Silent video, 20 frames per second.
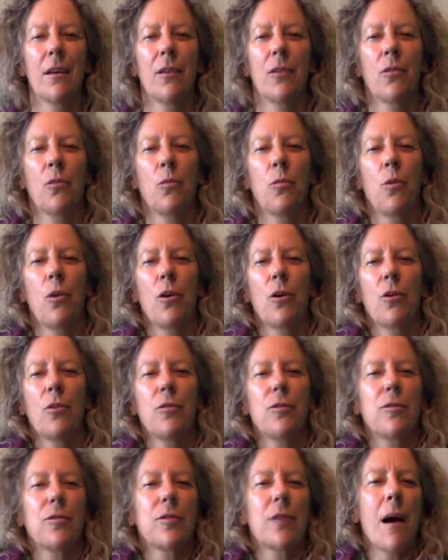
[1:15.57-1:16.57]
The
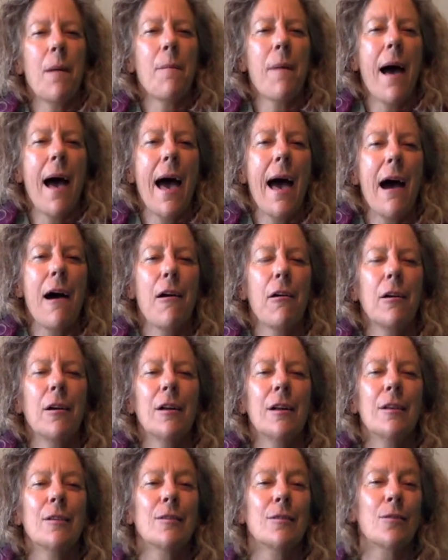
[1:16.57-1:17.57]
world somehow
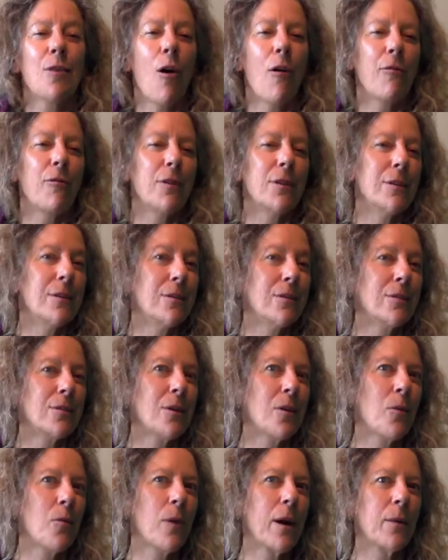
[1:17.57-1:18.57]
softens
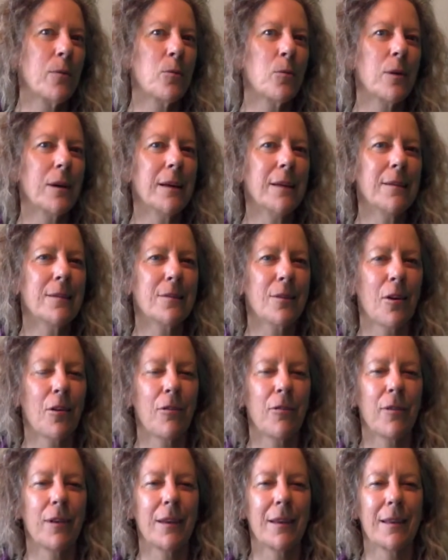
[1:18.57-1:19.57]
when we
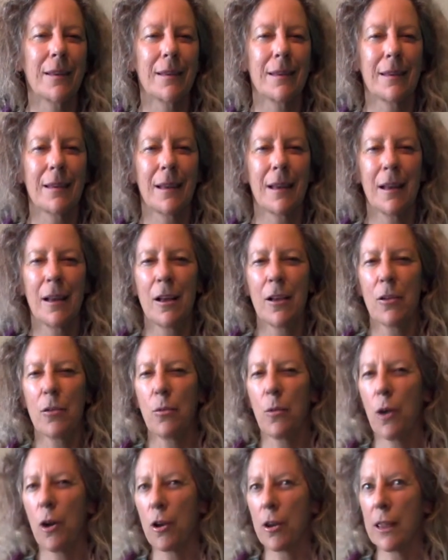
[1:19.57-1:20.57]
soften. The
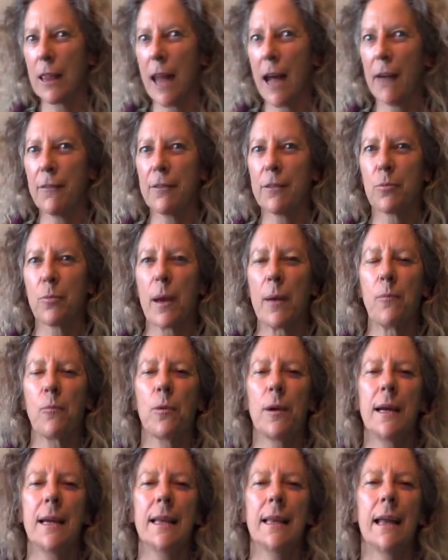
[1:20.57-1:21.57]
world loves when
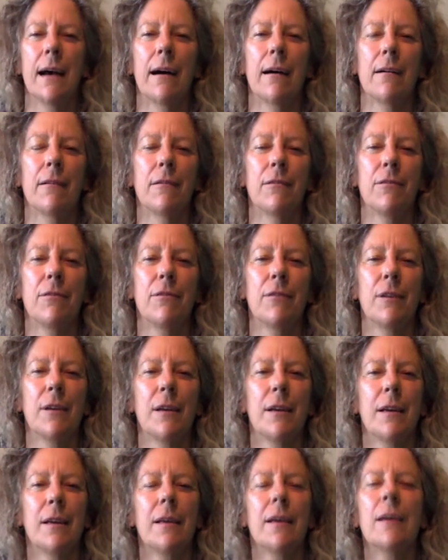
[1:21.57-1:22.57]
we love,
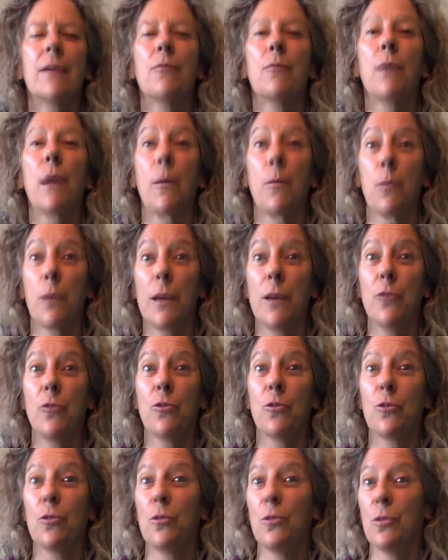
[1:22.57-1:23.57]
when we
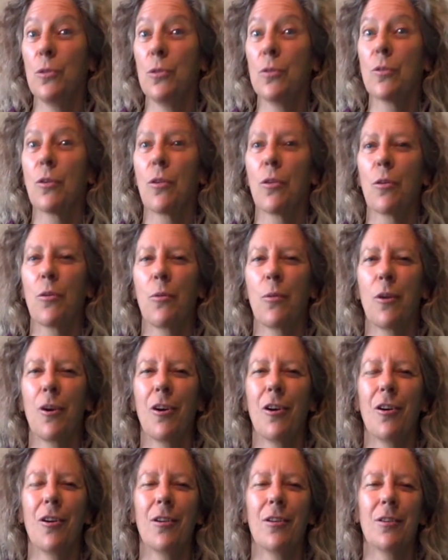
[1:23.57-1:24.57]
choose the
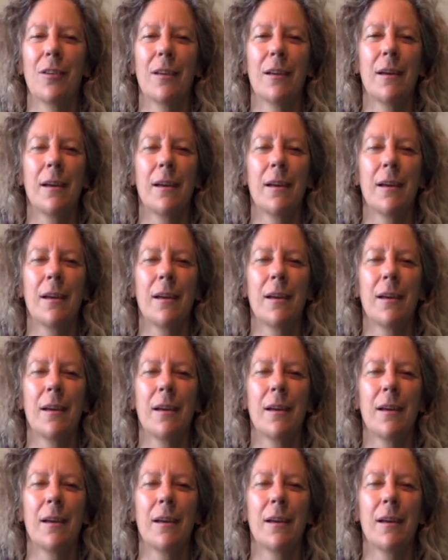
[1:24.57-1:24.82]
world.